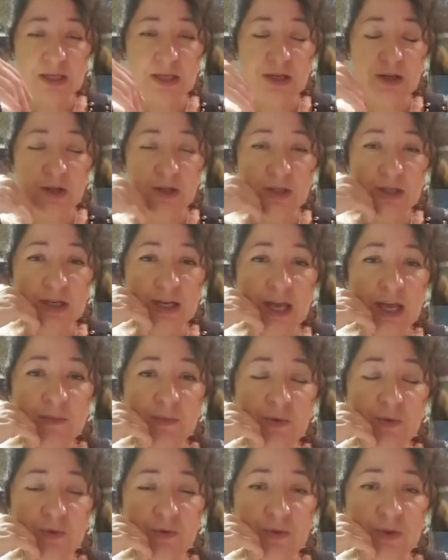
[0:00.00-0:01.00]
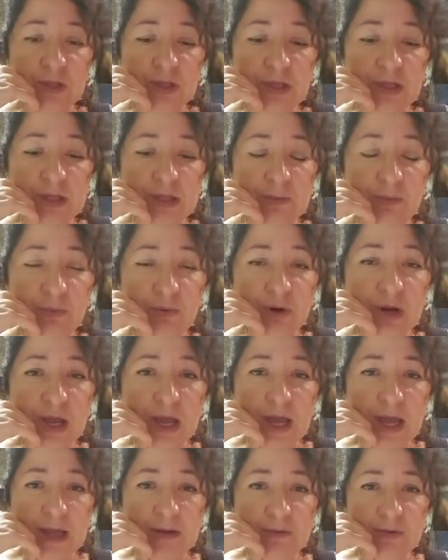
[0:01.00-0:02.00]
you know, the name of the
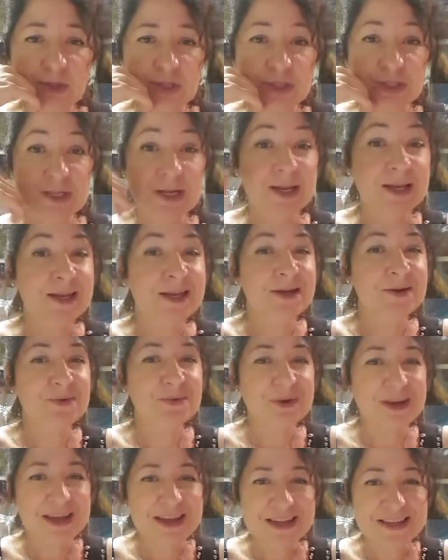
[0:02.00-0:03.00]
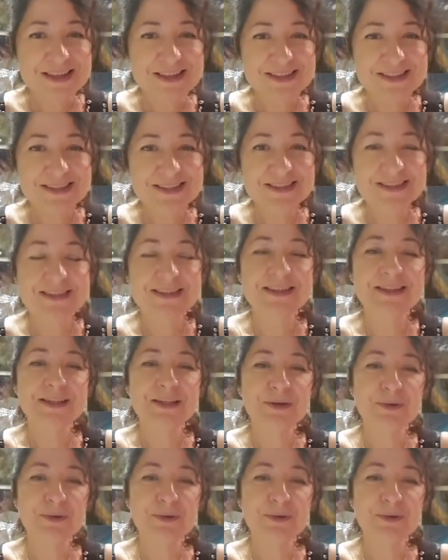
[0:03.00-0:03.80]
brand, which is La Res